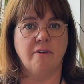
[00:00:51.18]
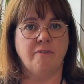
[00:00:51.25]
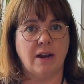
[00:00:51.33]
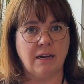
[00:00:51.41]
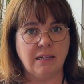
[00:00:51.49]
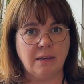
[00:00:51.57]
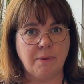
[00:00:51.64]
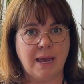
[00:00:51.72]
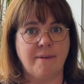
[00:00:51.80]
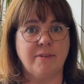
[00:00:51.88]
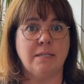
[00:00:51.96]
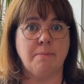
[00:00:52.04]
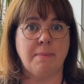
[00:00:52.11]
Finally, we
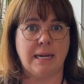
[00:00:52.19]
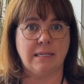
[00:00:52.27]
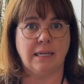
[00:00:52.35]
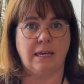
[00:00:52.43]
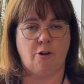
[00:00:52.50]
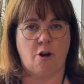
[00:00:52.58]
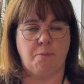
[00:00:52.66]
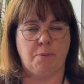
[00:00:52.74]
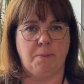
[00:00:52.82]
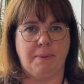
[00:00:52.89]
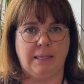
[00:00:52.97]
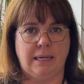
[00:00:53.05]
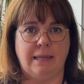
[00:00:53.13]
have semantic
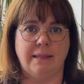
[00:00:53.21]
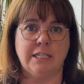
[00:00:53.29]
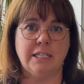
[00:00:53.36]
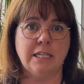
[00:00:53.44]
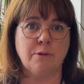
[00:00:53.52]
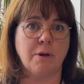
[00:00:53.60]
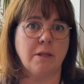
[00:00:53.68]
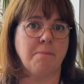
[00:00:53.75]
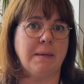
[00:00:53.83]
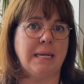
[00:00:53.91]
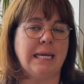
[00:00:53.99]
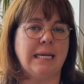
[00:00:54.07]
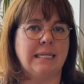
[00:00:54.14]
interoperability. This is where the
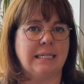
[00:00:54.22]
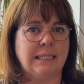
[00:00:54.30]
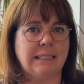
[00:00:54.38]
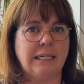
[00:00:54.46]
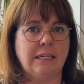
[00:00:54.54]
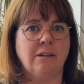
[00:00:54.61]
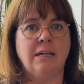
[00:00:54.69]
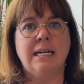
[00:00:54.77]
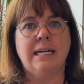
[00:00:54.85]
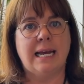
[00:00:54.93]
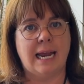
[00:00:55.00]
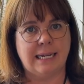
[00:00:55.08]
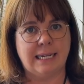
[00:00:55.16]
meaning is clear
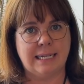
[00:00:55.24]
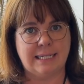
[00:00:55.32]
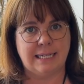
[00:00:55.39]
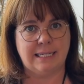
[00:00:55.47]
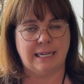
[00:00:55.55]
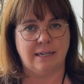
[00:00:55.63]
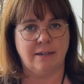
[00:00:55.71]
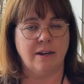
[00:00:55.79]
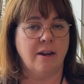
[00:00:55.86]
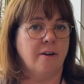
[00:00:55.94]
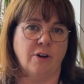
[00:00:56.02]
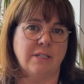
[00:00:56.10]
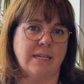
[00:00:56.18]
and consistent.
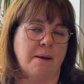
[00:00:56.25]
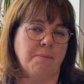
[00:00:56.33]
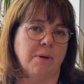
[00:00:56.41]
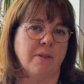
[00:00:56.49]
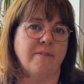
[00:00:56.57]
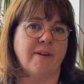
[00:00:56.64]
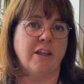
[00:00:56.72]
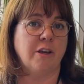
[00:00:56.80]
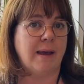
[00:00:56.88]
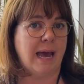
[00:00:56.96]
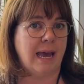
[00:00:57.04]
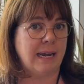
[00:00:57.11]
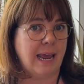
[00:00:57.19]
For example, the value
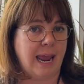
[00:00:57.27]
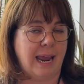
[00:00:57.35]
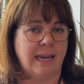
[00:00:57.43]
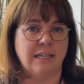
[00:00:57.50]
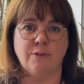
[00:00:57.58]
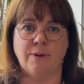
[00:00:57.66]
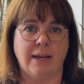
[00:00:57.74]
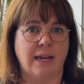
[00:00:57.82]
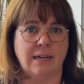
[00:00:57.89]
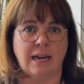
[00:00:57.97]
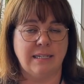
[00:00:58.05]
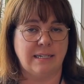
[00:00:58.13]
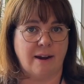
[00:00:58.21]
Na is
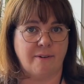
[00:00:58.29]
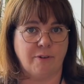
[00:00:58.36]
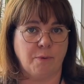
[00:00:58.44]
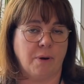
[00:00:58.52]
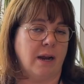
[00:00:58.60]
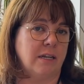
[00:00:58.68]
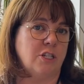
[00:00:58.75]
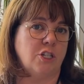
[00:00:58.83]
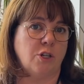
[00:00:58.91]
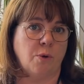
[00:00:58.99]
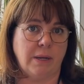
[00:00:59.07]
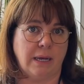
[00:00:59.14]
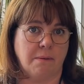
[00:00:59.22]
recognized everywhere as
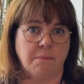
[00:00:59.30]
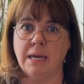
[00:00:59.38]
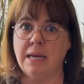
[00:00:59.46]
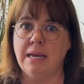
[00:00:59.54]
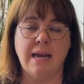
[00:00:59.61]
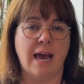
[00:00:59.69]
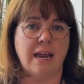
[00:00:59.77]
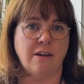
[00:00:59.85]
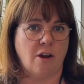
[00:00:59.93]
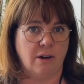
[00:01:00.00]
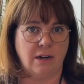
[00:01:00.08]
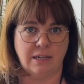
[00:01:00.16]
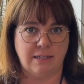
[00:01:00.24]
sodium and
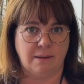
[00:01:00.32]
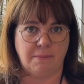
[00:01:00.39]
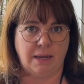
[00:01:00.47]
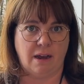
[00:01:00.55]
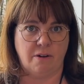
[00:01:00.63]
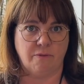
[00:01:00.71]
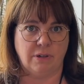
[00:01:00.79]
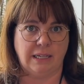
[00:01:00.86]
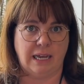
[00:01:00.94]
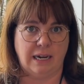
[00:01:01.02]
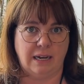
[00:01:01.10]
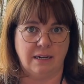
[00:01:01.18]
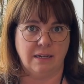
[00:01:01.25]
not as something
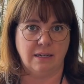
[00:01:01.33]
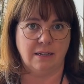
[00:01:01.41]
unrelated.